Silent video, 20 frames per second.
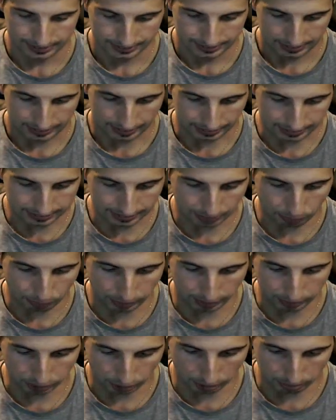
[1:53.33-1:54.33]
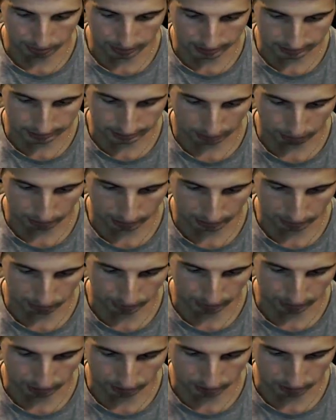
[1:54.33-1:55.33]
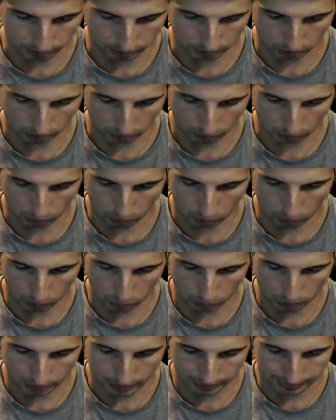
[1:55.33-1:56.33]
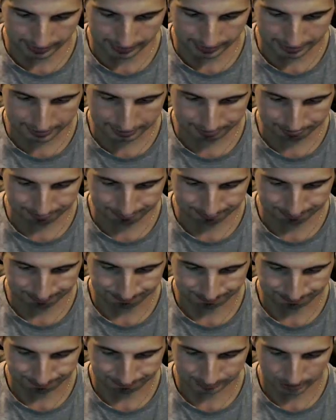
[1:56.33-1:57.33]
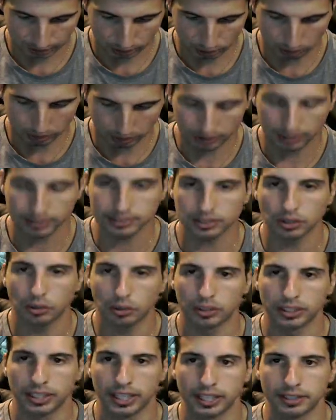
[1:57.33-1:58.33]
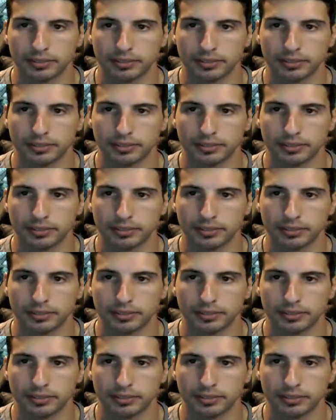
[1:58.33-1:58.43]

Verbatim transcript: I say radar, but it's not really a radar. So, um, you know what? Let's go on eight.